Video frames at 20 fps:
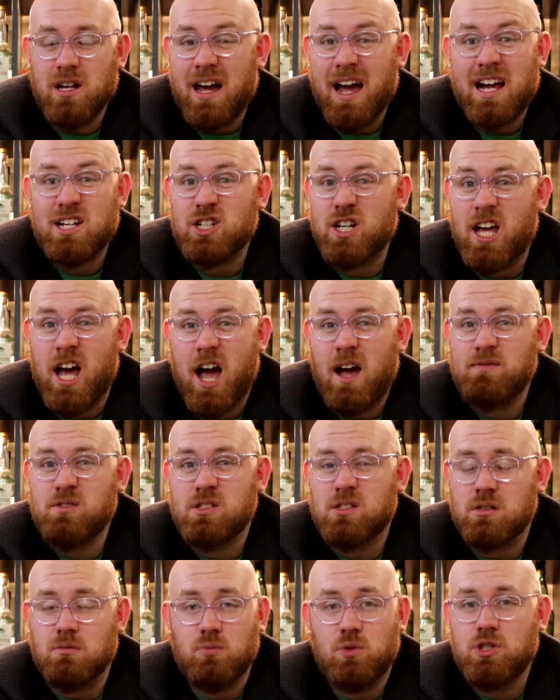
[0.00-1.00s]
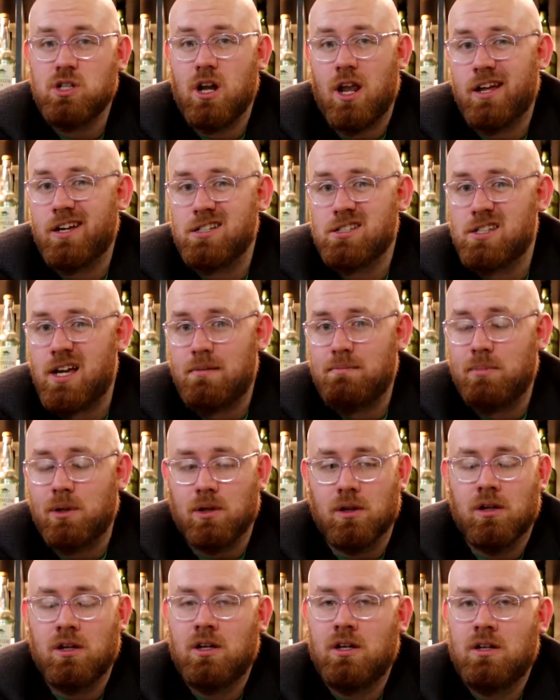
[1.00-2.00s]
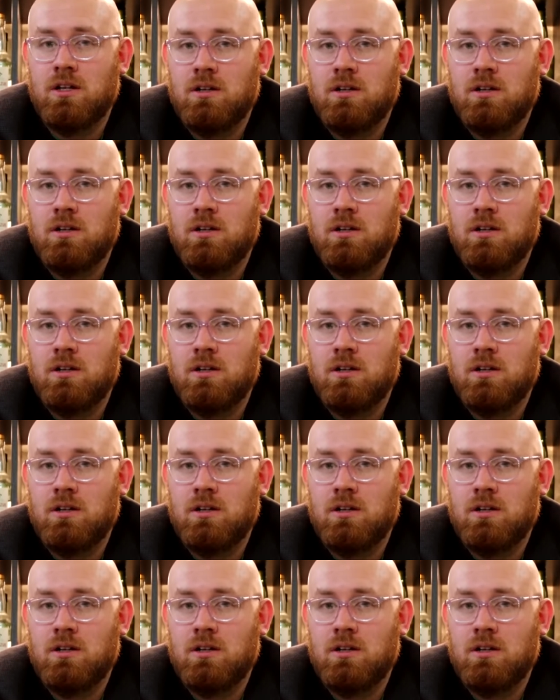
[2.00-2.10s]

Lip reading: I actually have some. Would you like a sample?"